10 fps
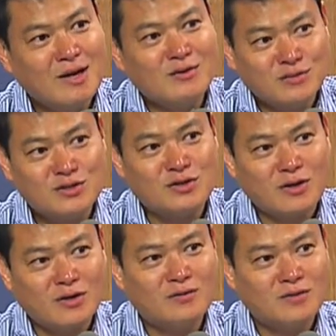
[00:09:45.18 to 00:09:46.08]
For
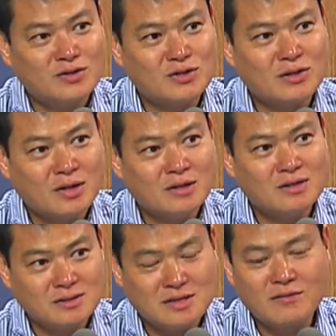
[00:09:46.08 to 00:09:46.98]
sure. And
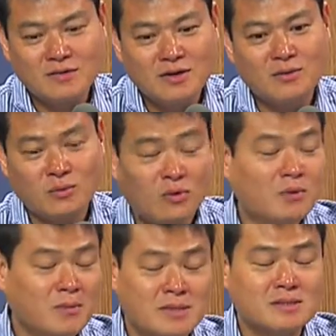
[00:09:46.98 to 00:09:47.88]
it's definitely a
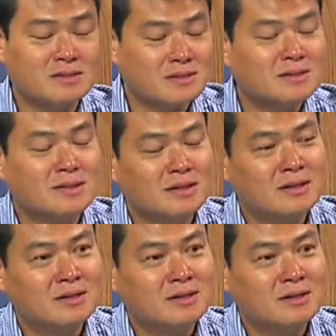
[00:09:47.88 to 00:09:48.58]
growing business. And